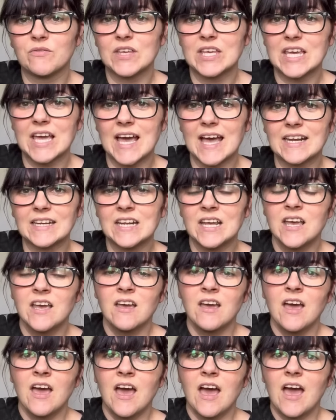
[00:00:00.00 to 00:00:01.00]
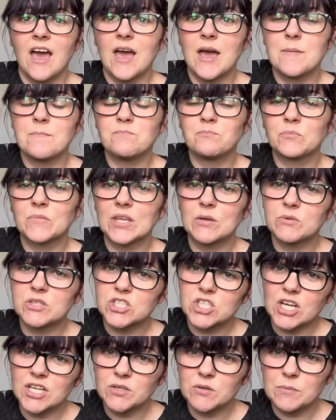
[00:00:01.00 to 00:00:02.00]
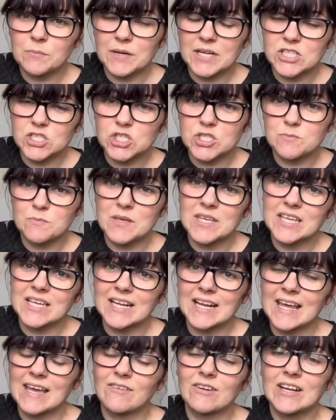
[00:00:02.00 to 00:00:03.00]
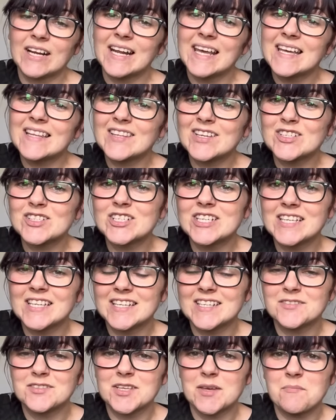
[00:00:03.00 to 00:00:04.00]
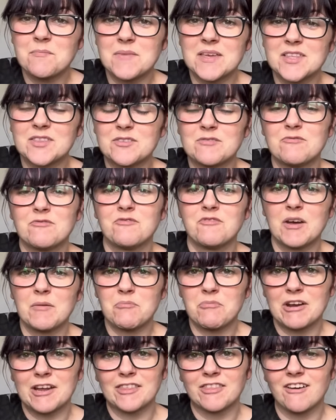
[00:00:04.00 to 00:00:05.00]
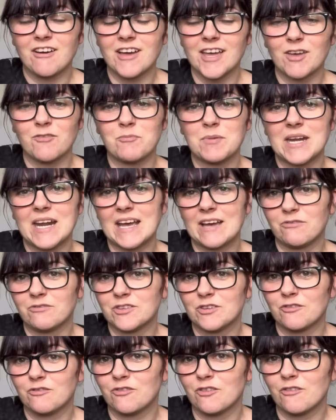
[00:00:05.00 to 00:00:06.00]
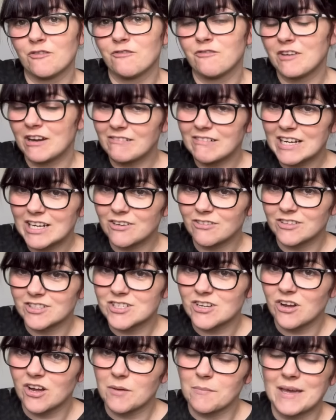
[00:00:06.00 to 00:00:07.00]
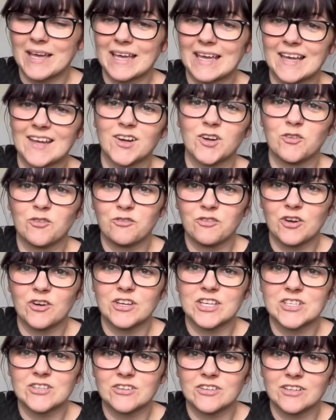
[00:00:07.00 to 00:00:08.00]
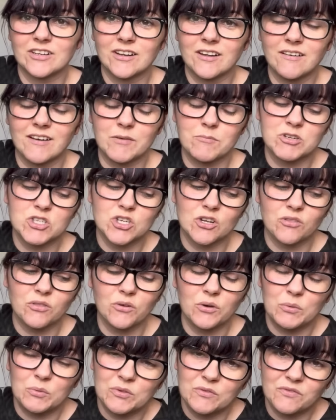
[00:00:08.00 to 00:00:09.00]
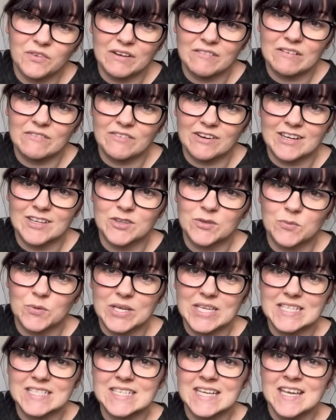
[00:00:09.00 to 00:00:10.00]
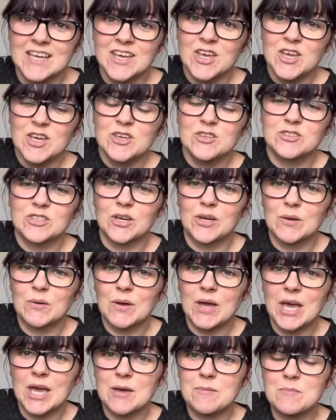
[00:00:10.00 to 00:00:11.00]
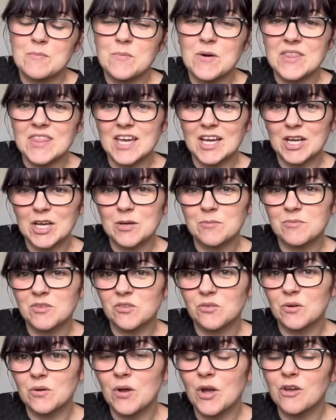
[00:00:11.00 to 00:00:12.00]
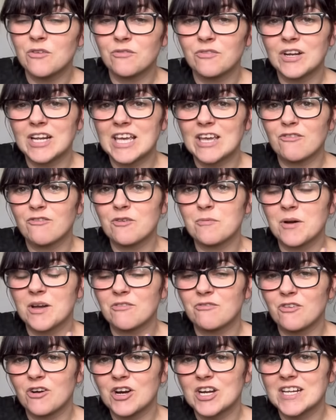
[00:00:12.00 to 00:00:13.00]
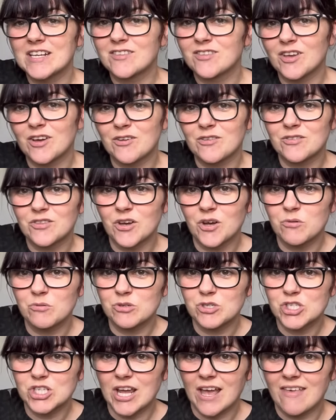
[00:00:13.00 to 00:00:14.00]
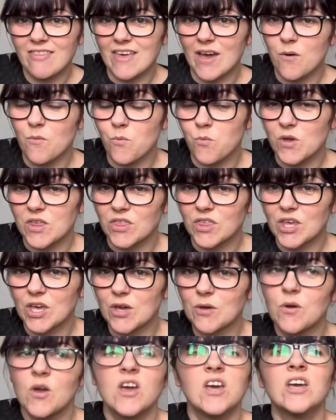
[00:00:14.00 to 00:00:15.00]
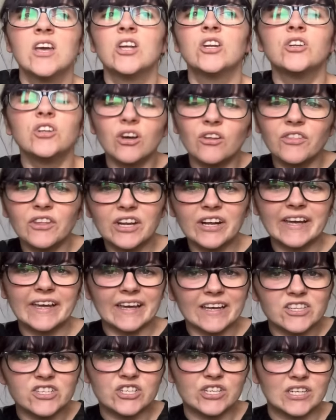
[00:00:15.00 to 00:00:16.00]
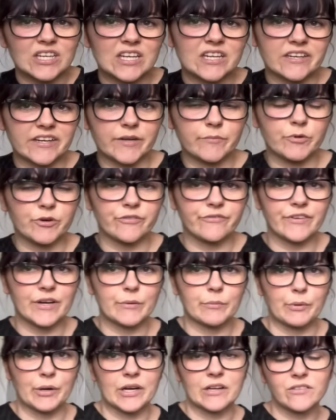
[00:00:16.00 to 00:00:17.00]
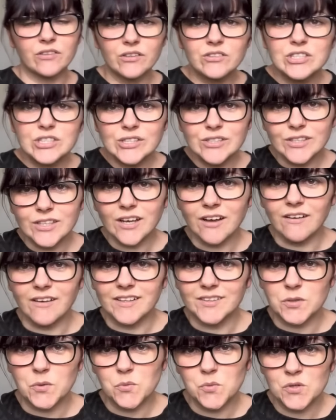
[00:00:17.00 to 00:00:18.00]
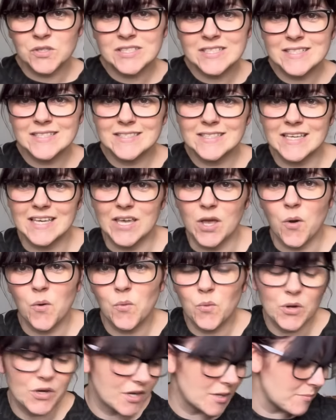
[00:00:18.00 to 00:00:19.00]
you can. It was a genuine pleasure to meet Claire, and Claire's actually going to send me some fabric that I have been after for a very long time and cannot find online, which I thought was very, very sweet. So when that comes through, hopefully for my Friday sew, I will share that with you. Not that I actually need any more fabric. So do you guys want to see what I